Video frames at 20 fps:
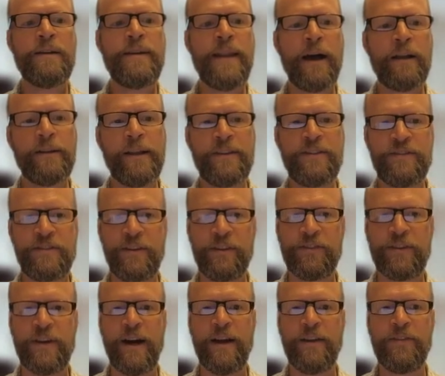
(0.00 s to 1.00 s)
Now let's
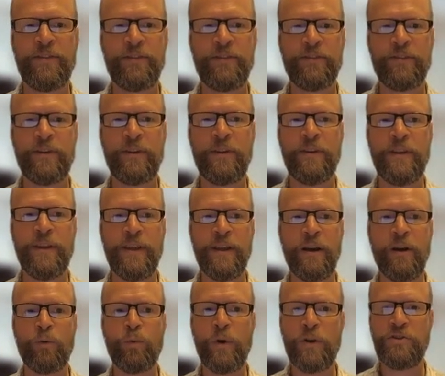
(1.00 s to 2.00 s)
discuss
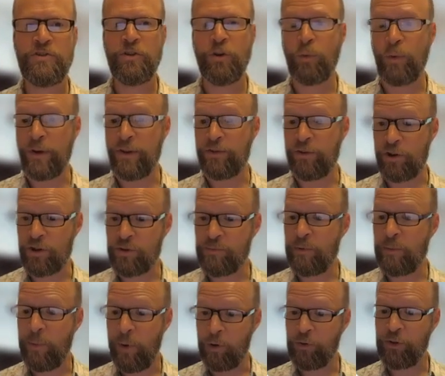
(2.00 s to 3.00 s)
the original
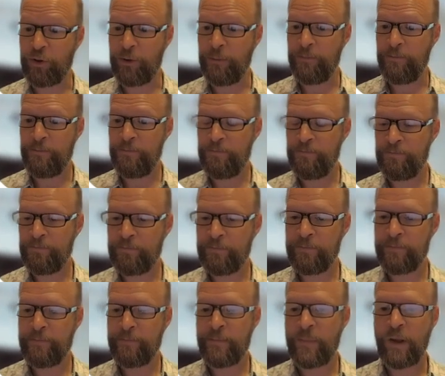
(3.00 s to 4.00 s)
research proposal.
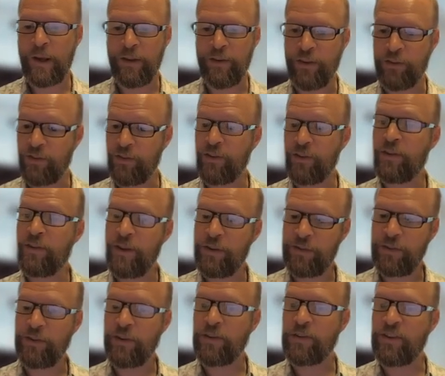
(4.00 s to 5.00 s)
Okay, this
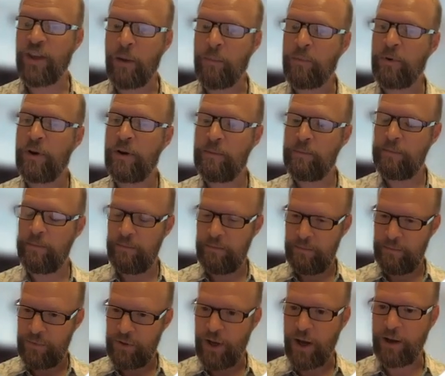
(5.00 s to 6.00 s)
is a separate
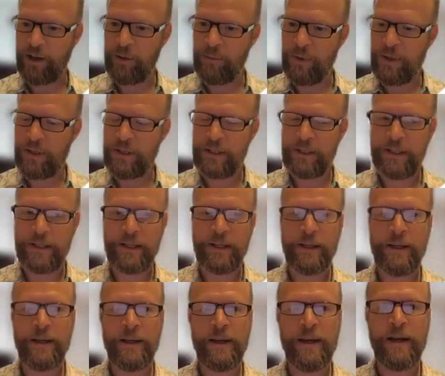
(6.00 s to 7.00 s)
document.
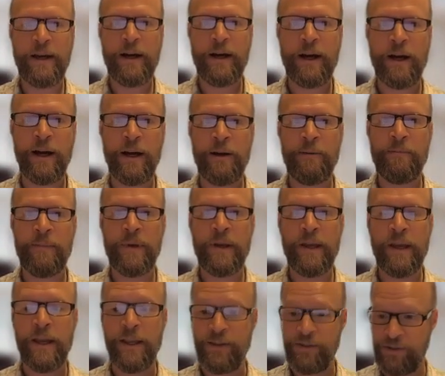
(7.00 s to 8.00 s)

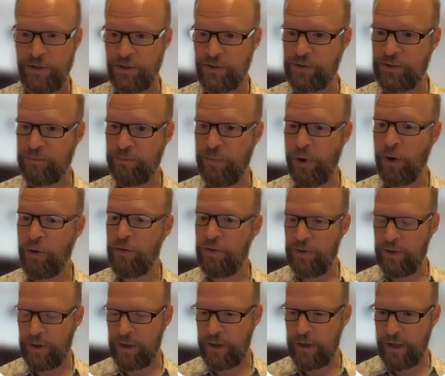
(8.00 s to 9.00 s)
It's just
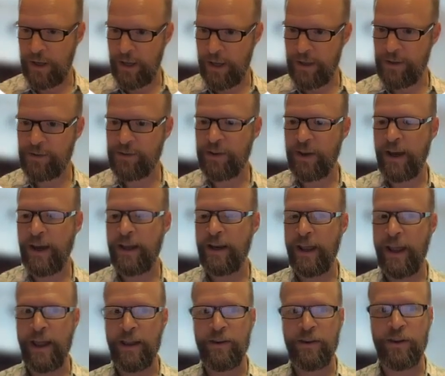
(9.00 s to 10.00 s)
both the
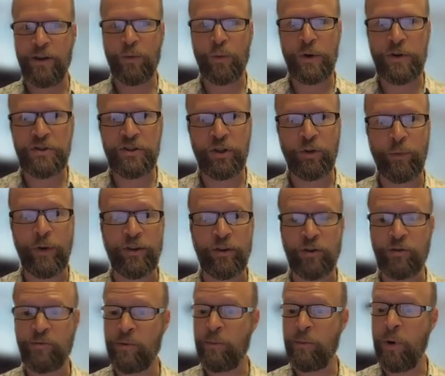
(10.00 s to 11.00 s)
inside and the original
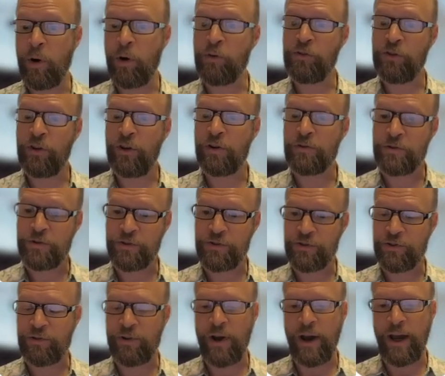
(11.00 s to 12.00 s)
research proposal are
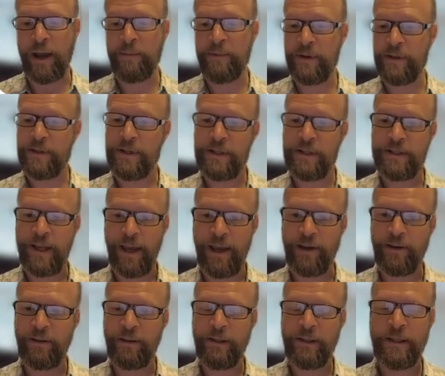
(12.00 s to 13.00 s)
described in
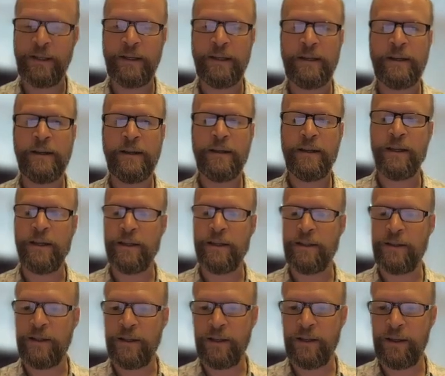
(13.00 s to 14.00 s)
detail
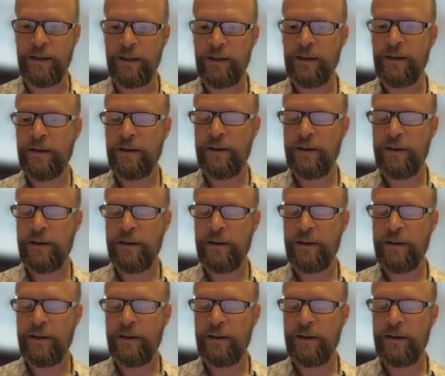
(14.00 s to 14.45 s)
in the